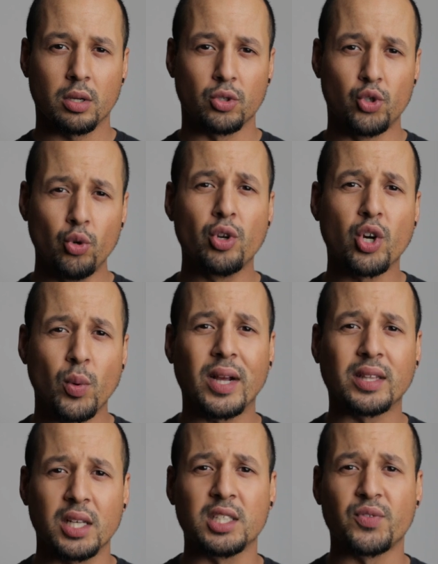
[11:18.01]
Do the correct
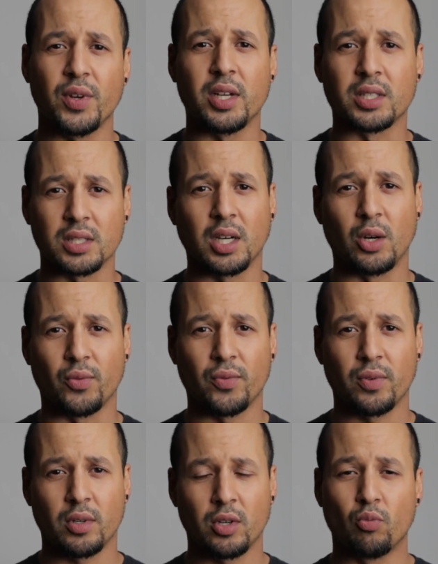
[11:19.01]
things for yourself.
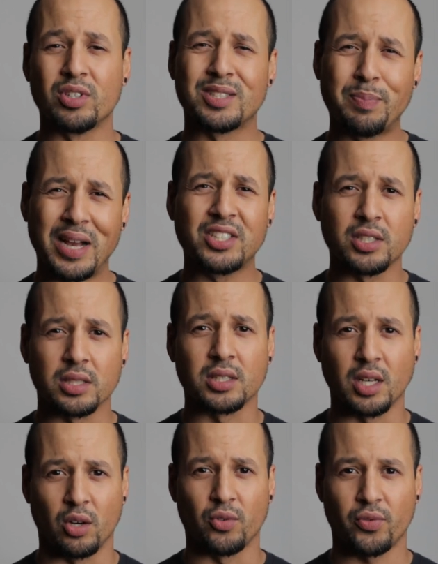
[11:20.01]
Respect
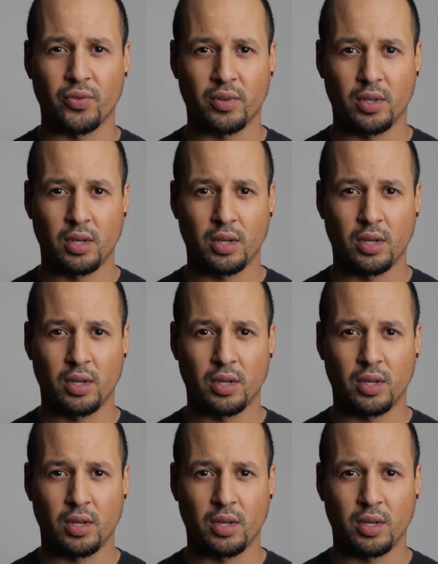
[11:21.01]
yourself.